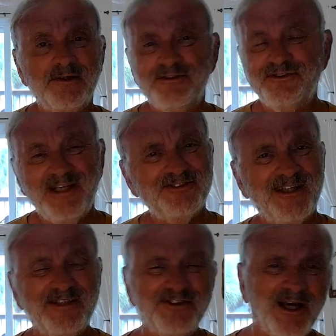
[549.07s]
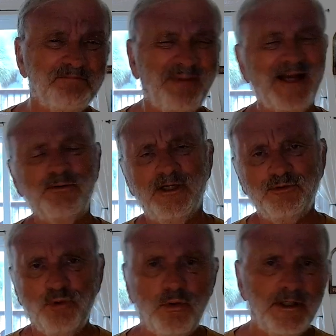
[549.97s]
It sounds like it's got
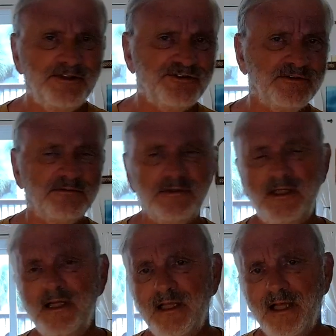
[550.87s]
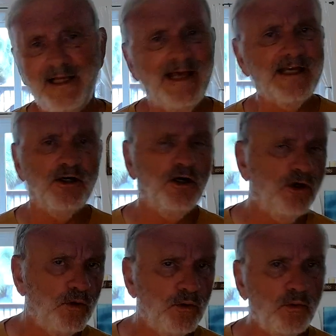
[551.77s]
background noise and
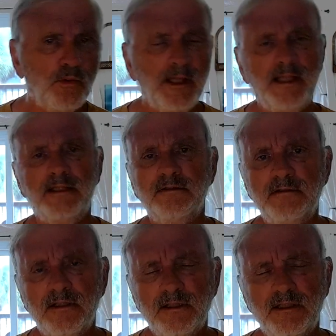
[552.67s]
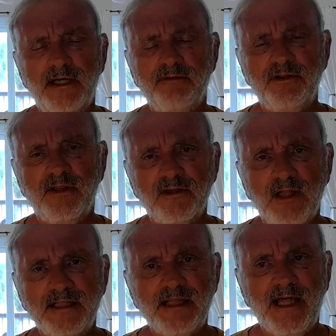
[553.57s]
echo and everything
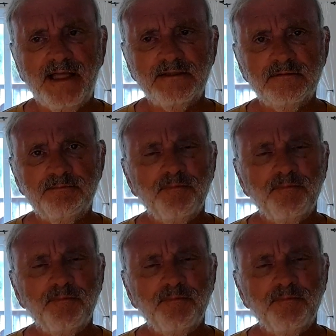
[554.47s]
like that, and